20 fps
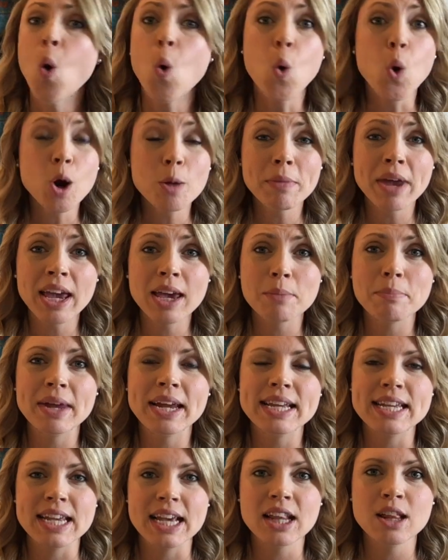or make a
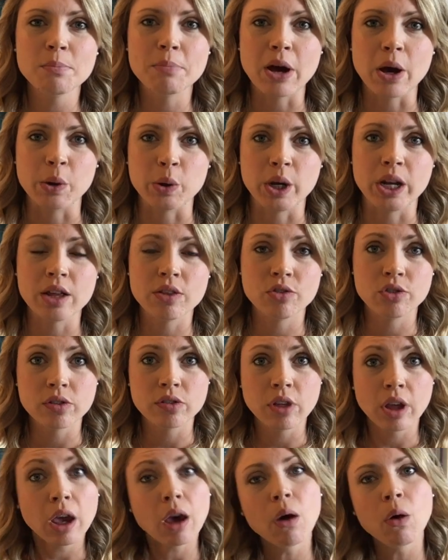big deal about it. It's
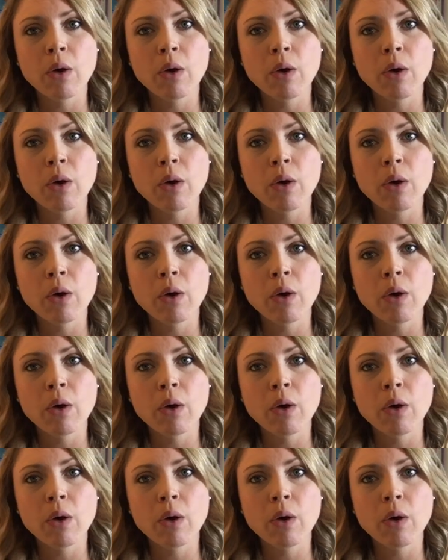just like,